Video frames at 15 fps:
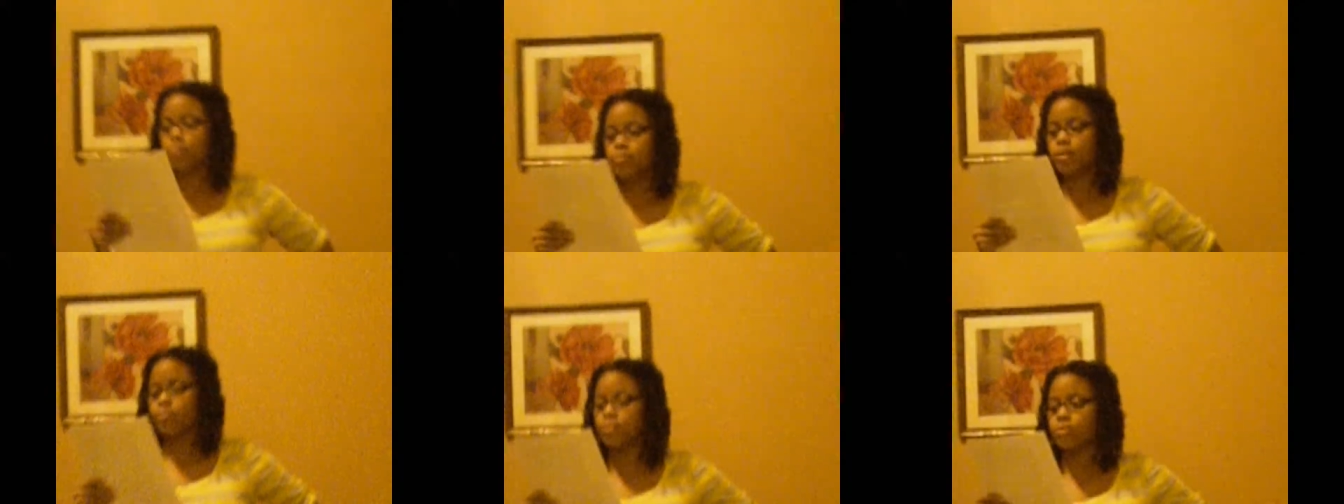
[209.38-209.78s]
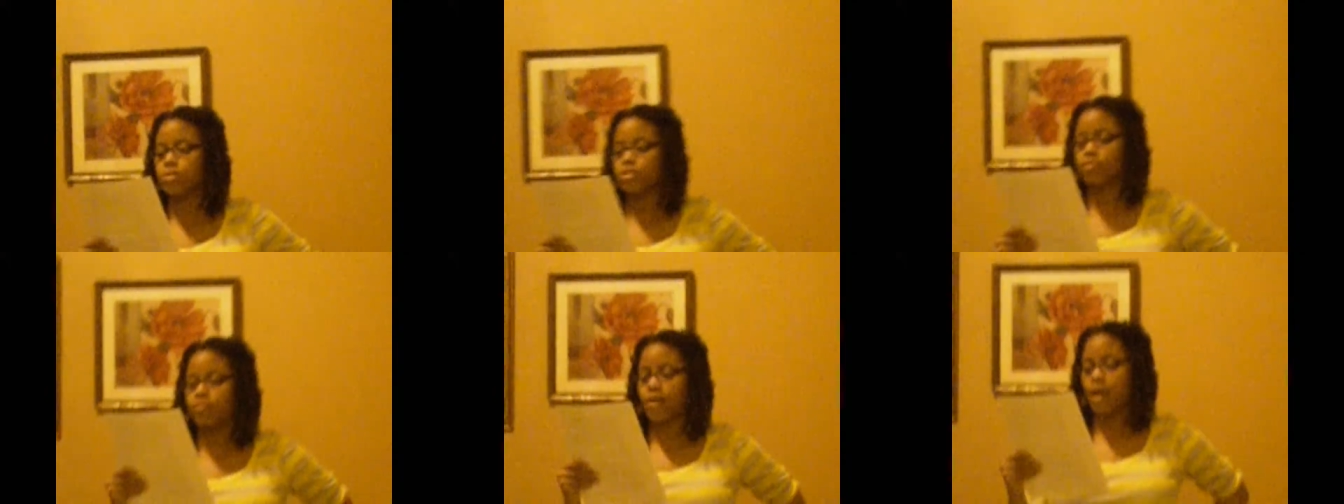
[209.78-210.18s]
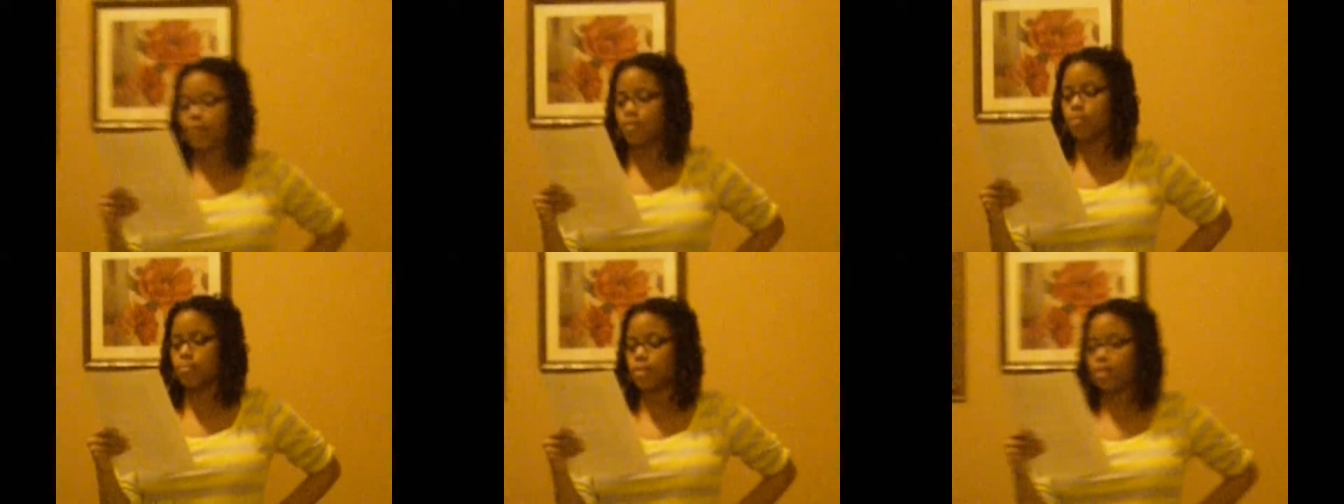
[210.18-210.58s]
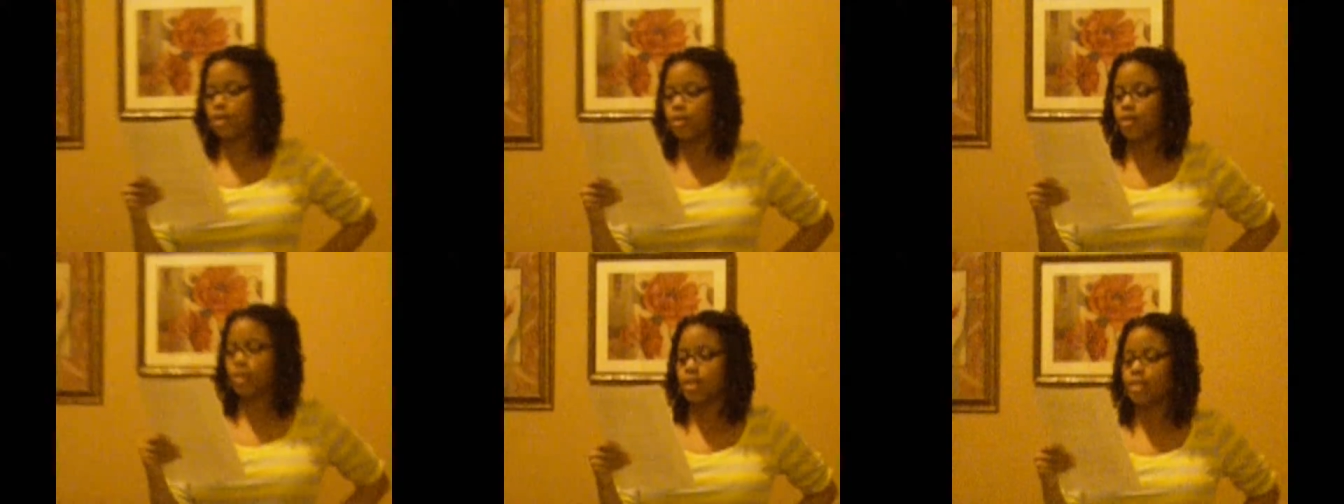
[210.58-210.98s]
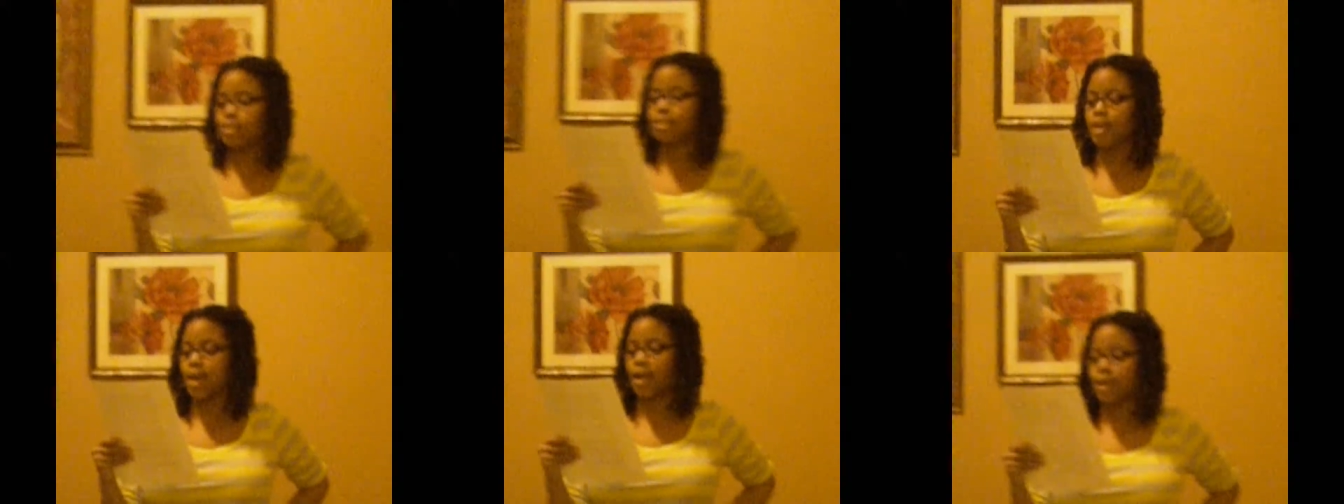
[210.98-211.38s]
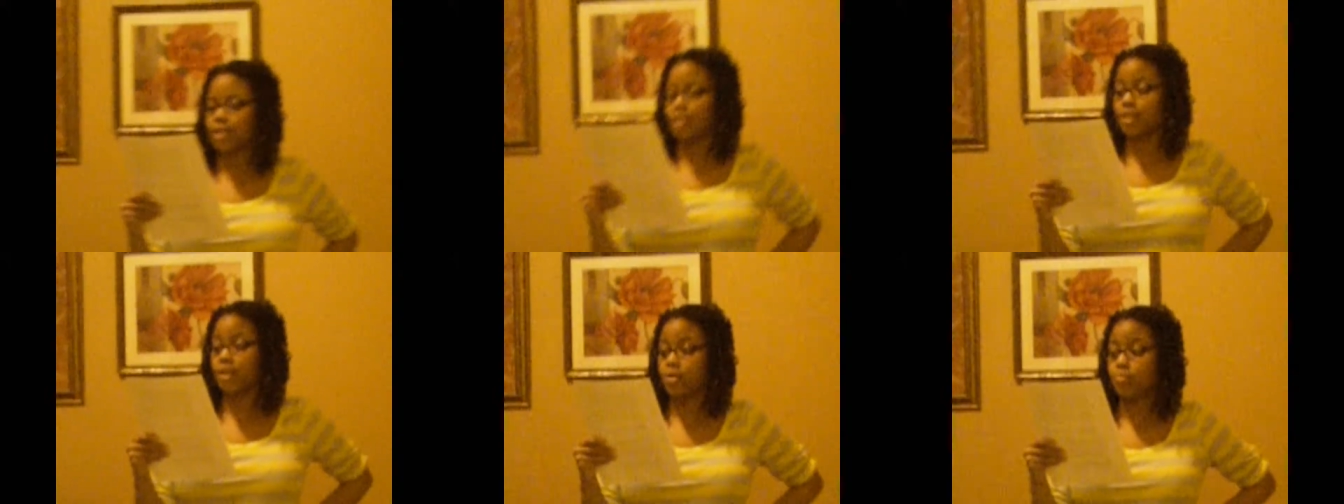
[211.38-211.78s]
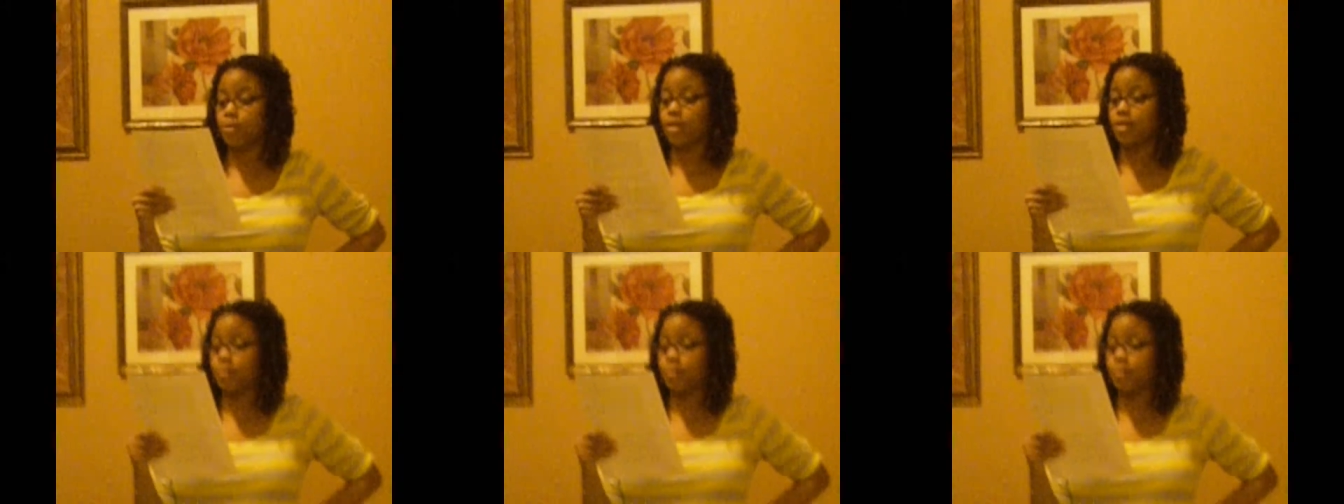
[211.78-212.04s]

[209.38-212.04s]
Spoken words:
for the people to survive the malaria attack, their